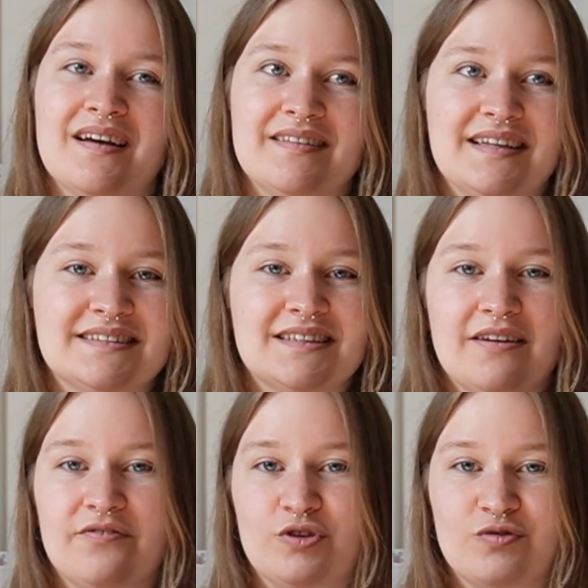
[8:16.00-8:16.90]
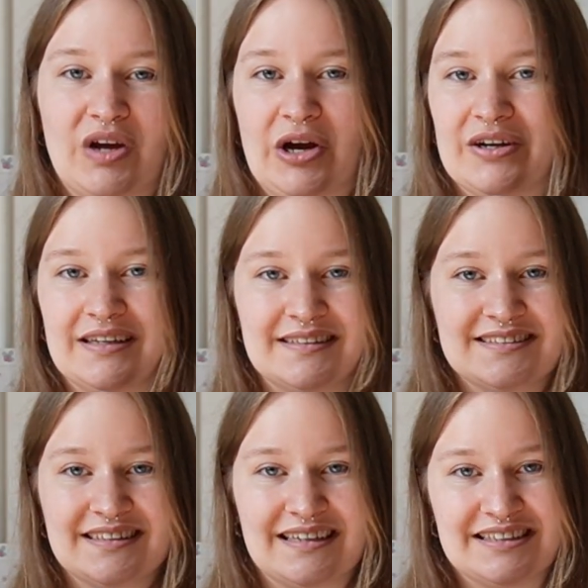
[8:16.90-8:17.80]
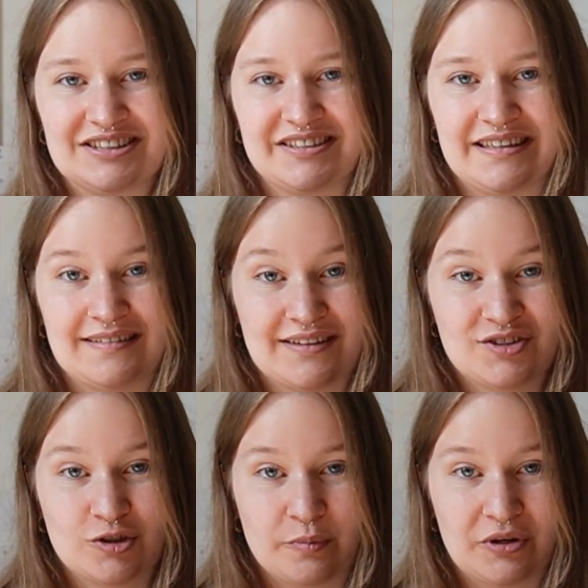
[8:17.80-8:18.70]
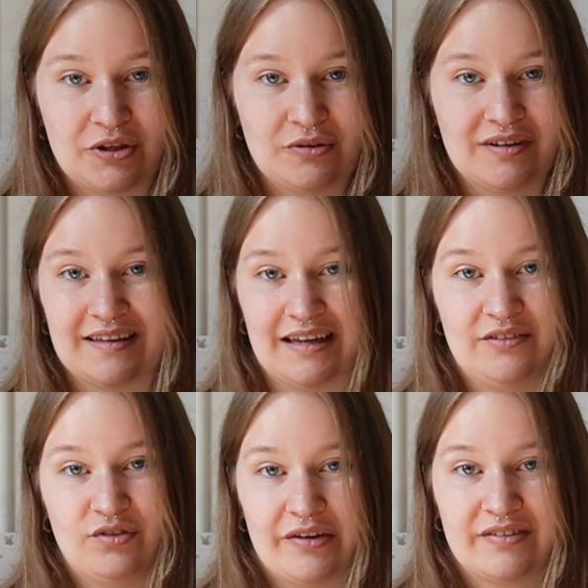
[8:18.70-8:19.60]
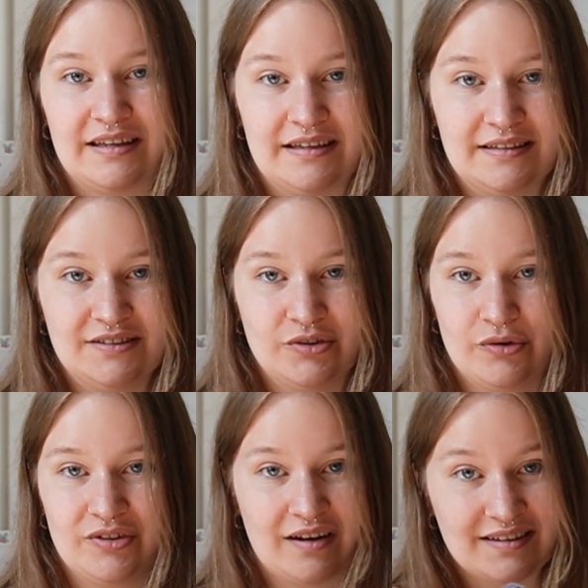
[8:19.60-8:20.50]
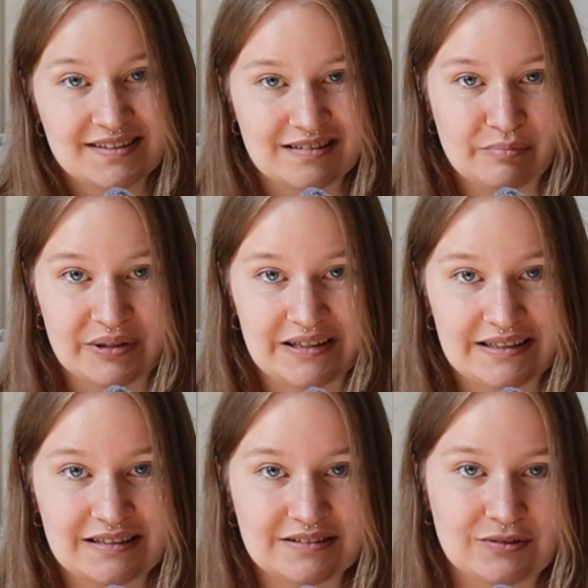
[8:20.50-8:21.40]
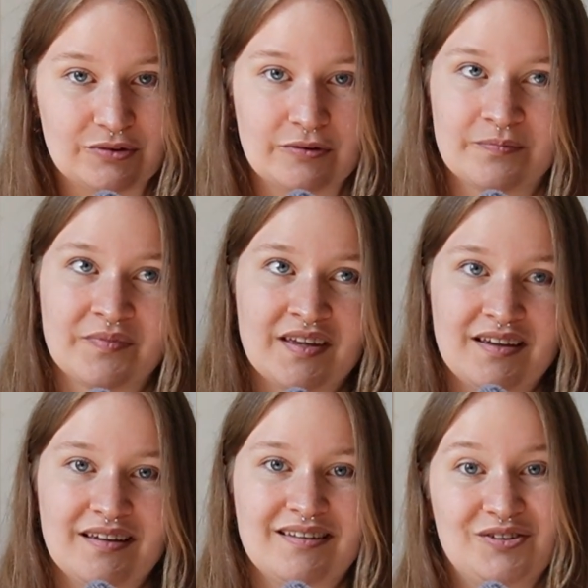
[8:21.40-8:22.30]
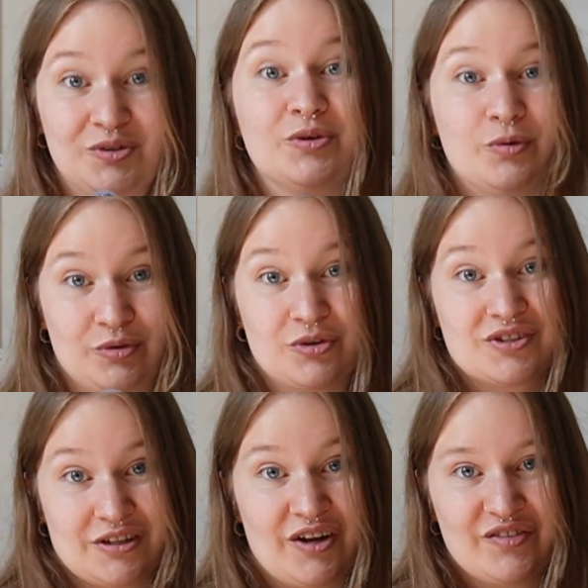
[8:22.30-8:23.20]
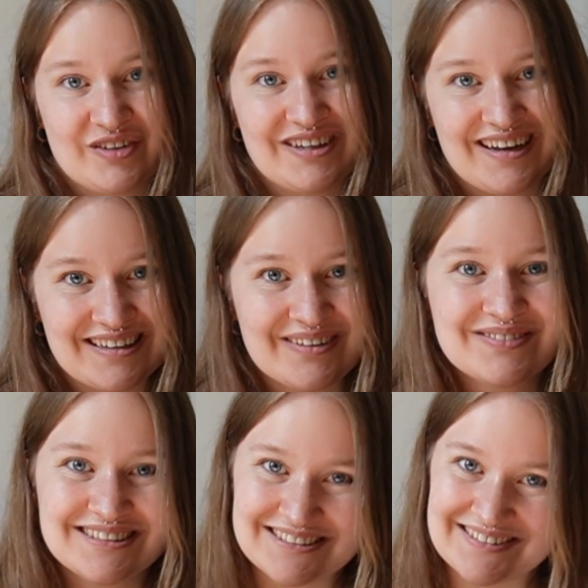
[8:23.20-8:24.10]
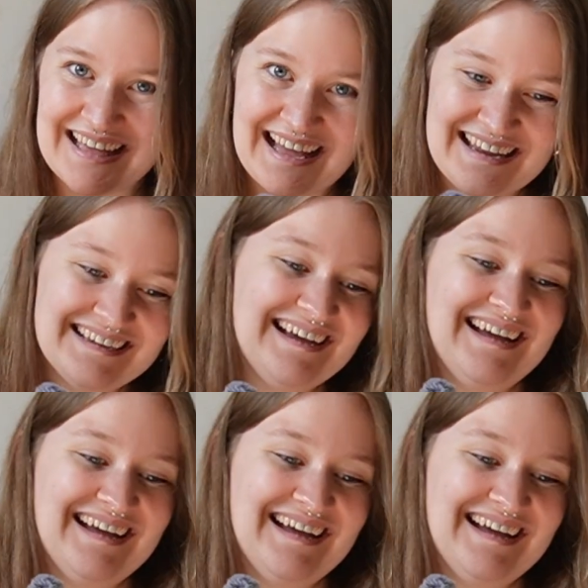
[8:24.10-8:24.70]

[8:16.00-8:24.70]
there's a few variants, and I just think that's super cute. Again, if you have kids or younger siblings, or you yourself are young enough to do that,